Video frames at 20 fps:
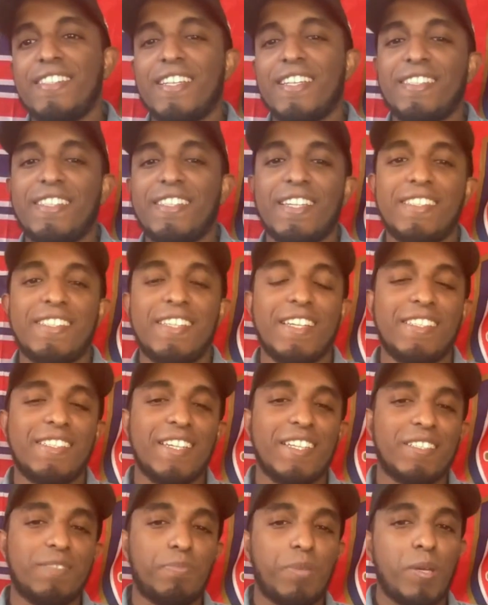
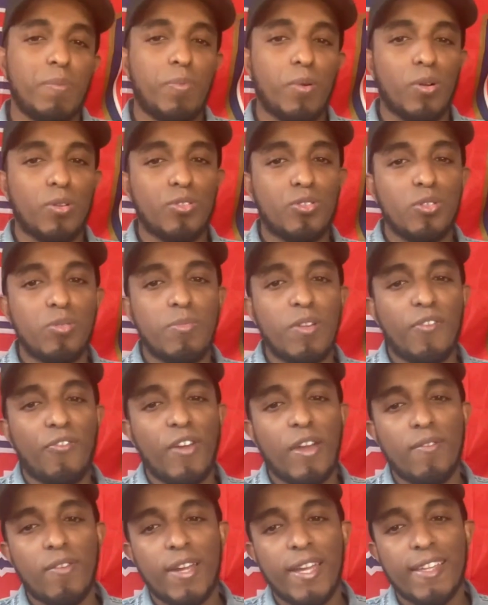Yes, people, do me a
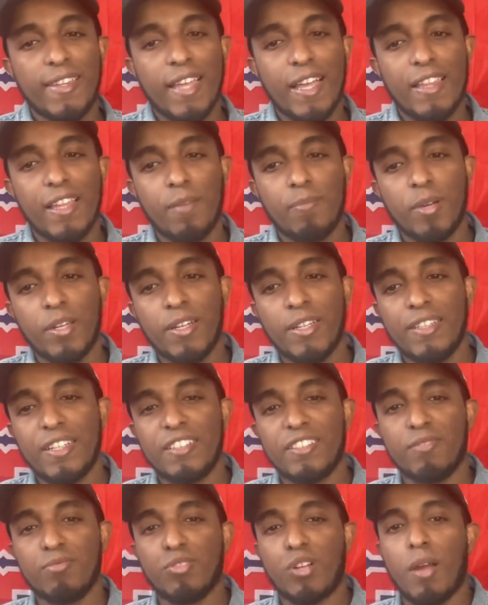favor, hit that like button, hit
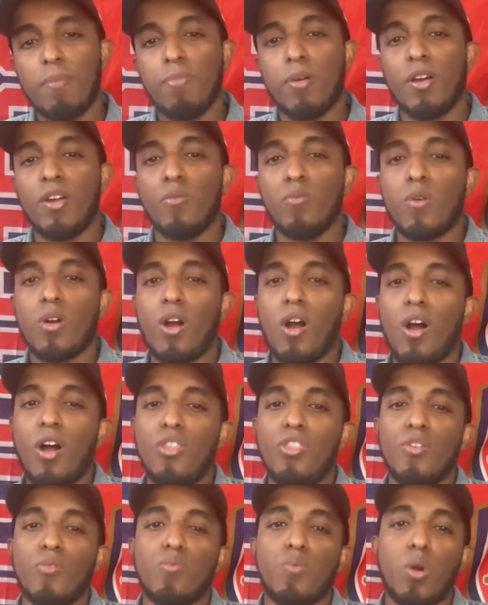that subscribe button. We're
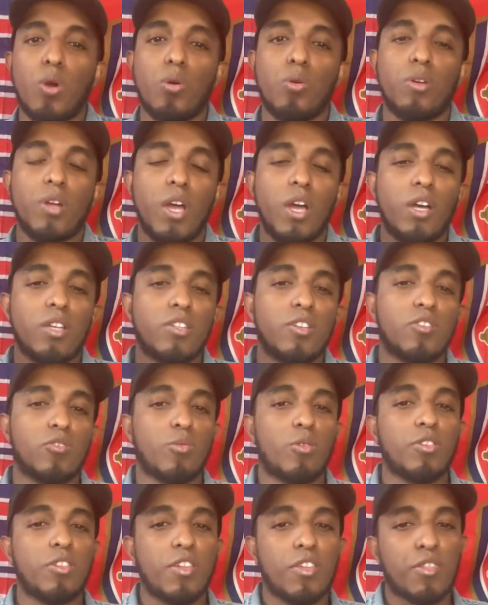on the road to
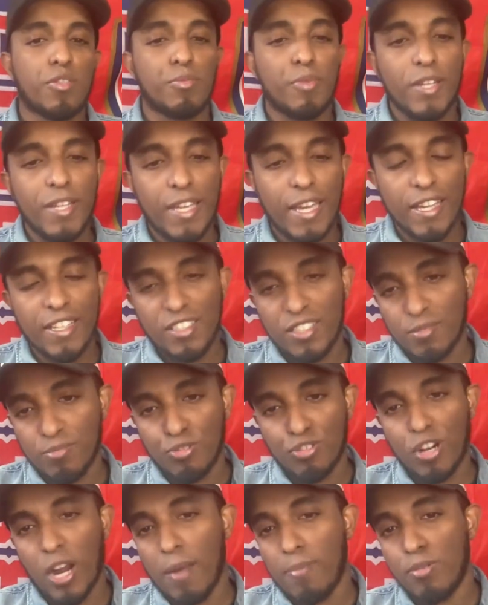23K
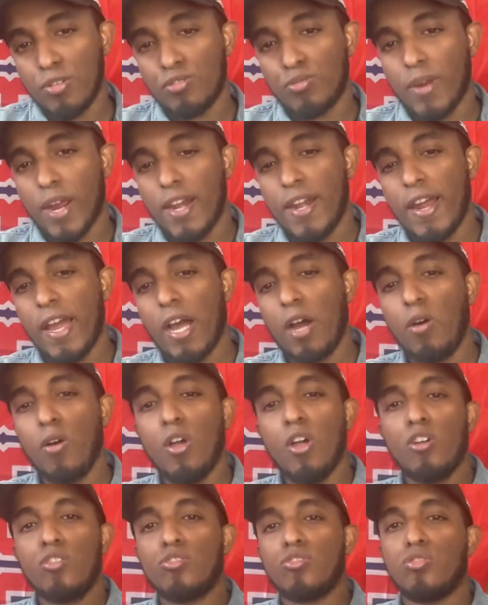subscribers right now.
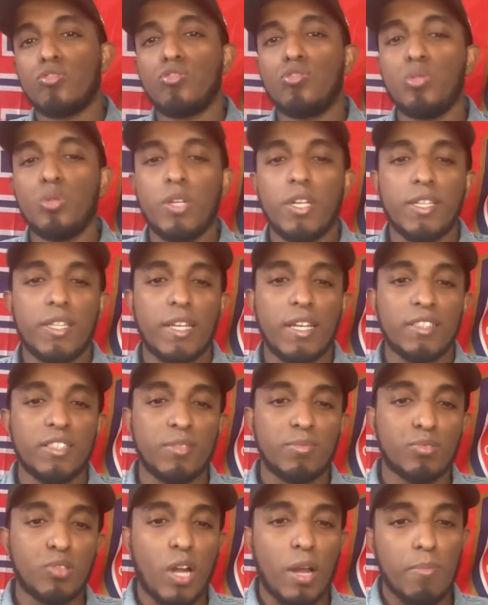So do hit that
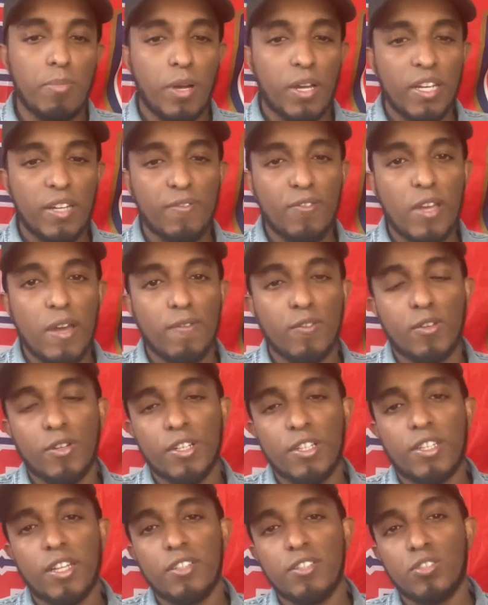subscribe button if you haven't
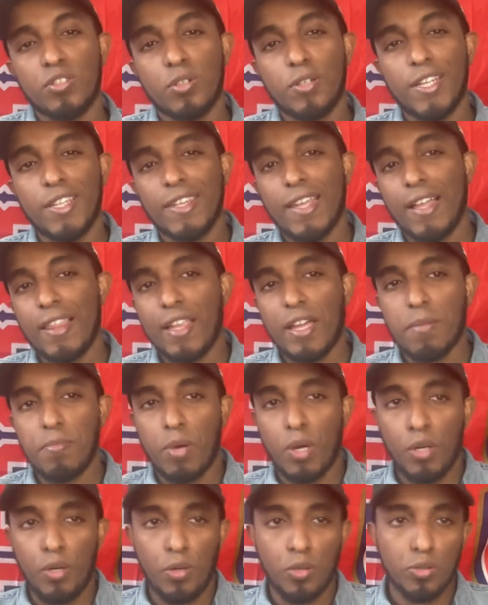already done so. Hit that like
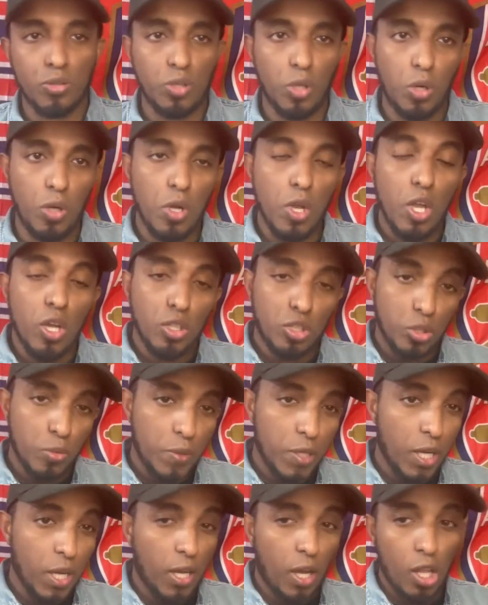button also. So
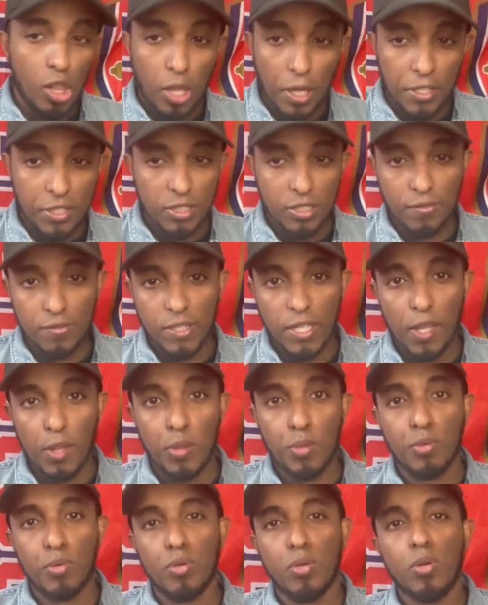we got a lot of stuff to get
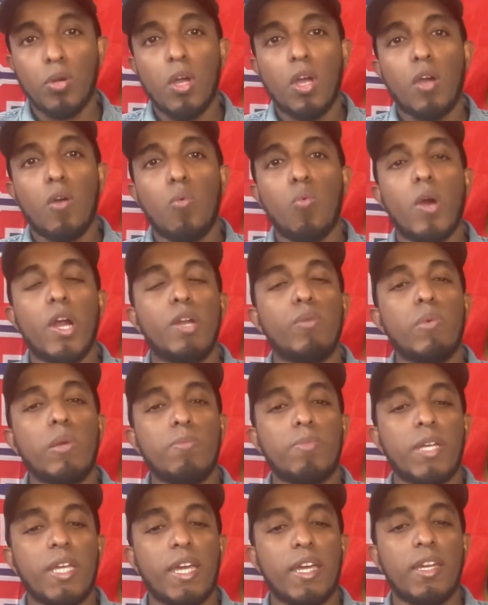through. Where do we
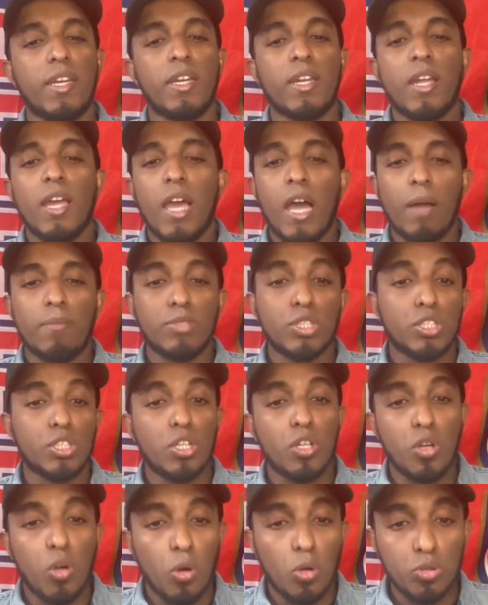begin? I'm just
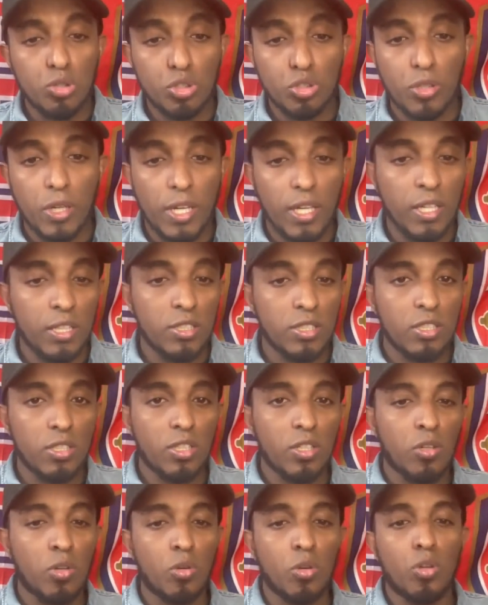going to go straight
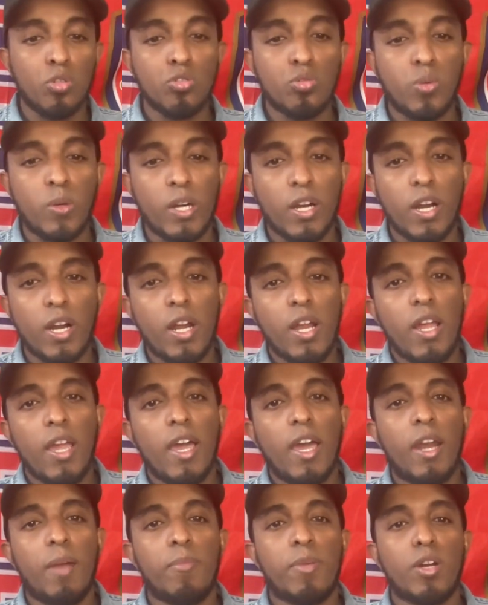into good old Twitter,
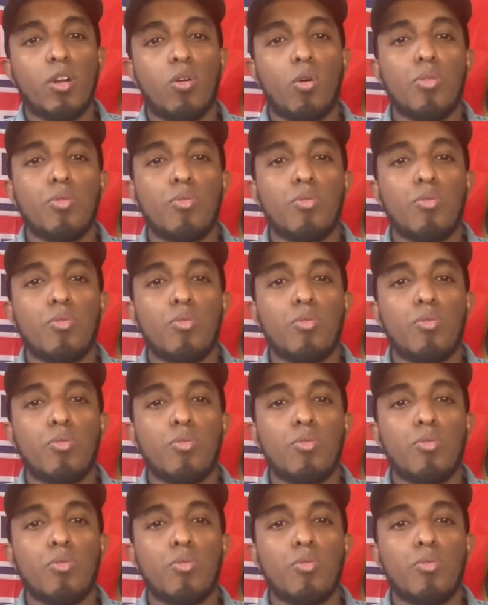and I'm going to go